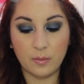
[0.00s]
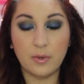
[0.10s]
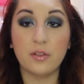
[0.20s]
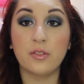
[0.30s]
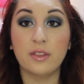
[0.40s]
But
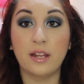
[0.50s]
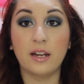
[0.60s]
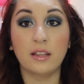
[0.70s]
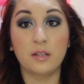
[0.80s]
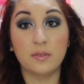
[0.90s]
other than
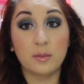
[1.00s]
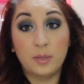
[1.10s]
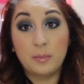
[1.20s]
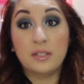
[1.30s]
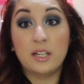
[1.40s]
that, I love it. The
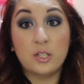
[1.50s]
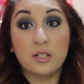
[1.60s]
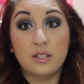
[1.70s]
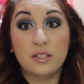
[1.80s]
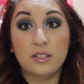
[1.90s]

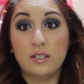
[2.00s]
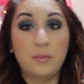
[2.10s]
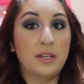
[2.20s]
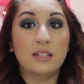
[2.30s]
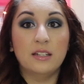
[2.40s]
pigmentation is
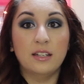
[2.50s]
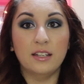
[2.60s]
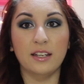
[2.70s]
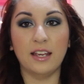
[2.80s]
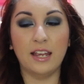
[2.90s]
amazing,
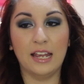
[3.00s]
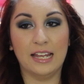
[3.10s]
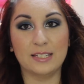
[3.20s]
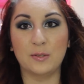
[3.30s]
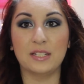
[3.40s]

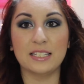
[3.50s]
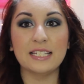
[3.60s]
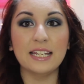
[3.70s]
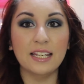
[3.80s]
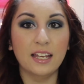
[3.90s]
as you can
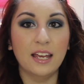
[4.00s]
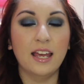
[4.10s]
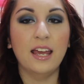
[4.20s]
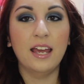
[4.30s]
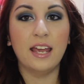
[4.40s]
see.
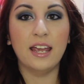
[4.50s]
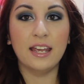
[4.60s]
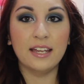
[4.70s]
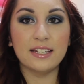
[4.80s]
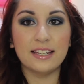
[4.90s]

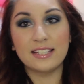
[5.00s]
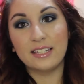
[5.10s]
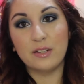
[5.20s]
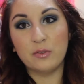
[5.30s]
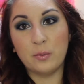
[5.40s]
And thanks
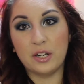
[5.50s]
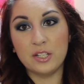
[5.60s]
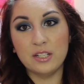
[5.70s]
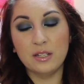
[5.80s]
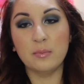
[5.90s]
again for
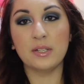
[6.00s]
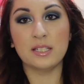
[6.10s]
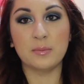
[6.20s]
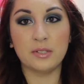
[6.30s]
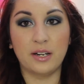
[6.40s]
watching. Please
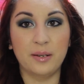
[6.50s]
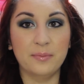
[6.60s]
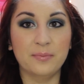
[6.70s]
subscribe.